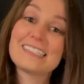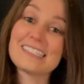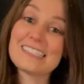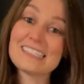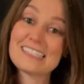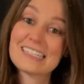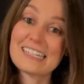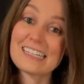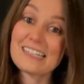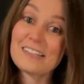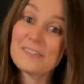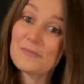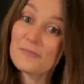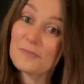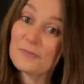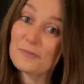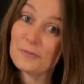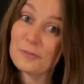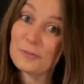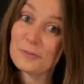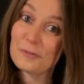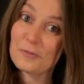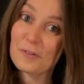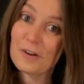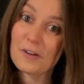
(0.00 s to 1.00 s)
C,
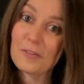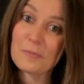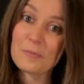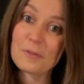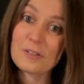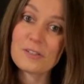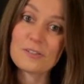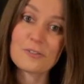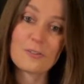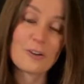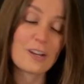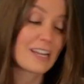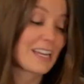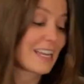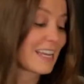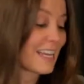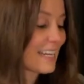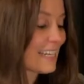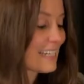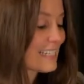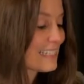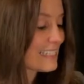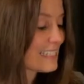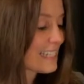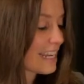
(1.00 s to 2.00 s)
1st fret of the B string,
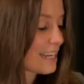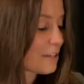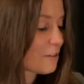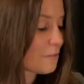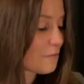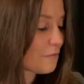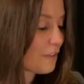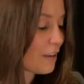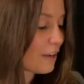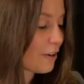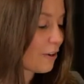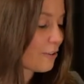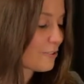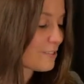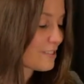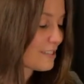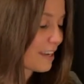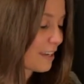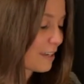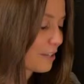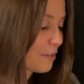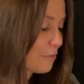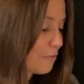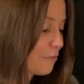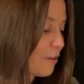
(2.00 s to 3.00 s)
2nd finger,
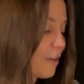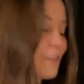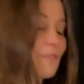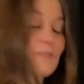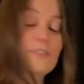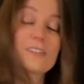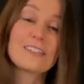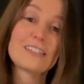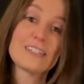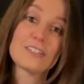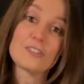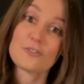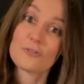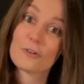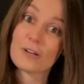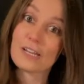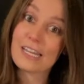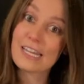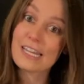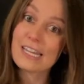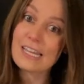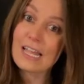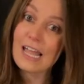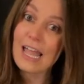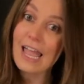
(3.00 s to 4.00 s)
2nd fret of the D
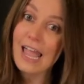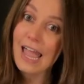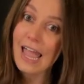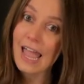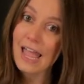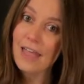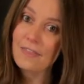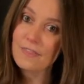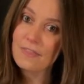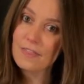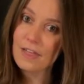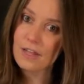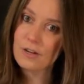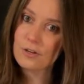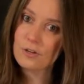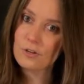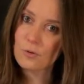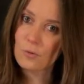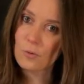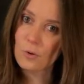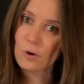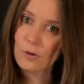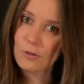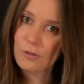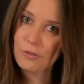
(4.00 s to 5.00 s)
string, E, and then
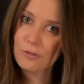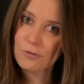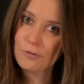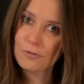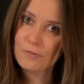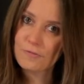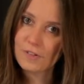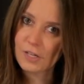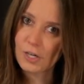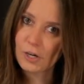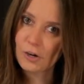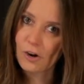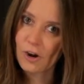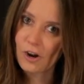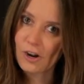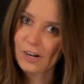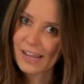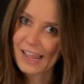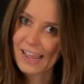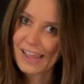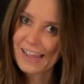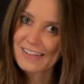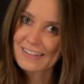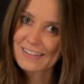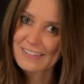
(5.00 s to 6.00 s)
your 3rd finger on
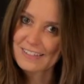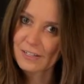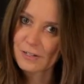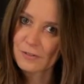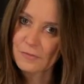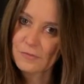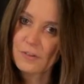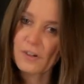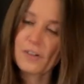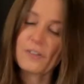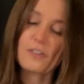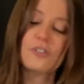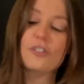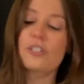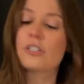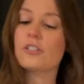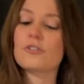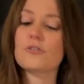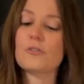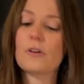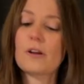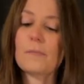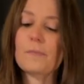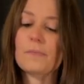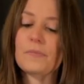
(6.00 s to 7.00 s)
A, 2nd fret of the G
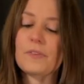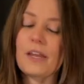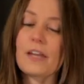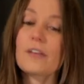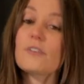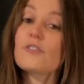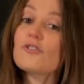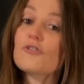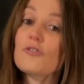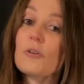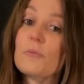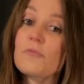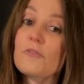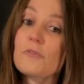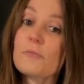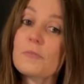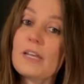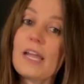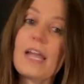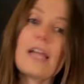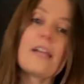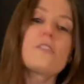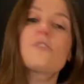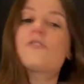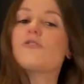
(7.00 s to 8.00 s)
string. Okay, strum from
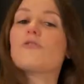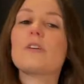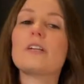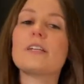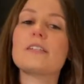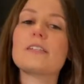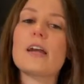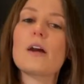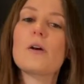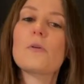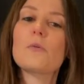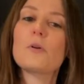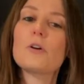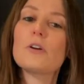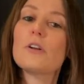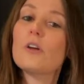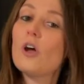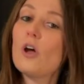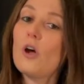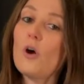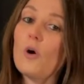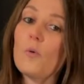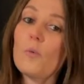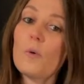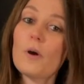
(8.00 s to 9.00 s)
the A string downward,
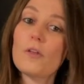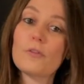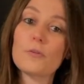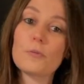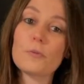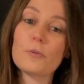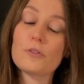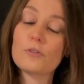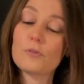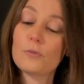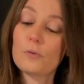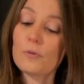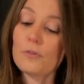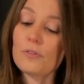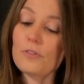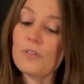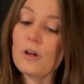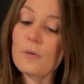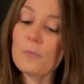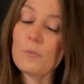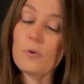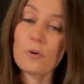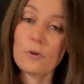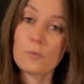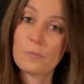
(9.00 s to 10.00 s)
whether with your
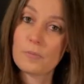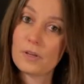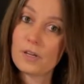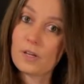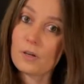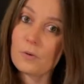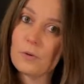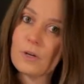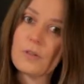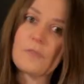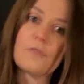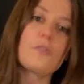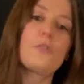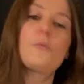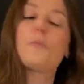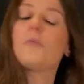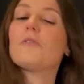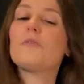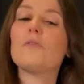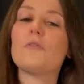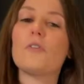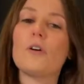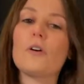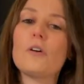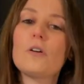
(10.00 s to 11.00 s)
thumb or a pick, whatever you
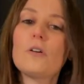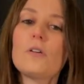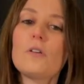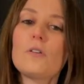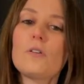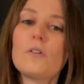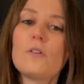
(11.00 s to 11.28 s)
prefer.